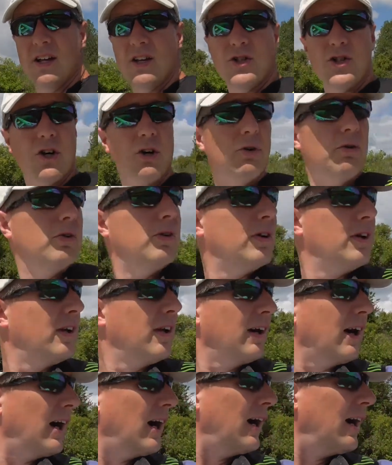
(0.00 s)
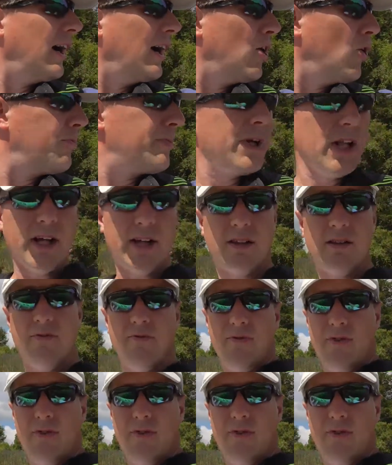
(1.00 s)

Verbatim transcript: So uh, I hope you liked the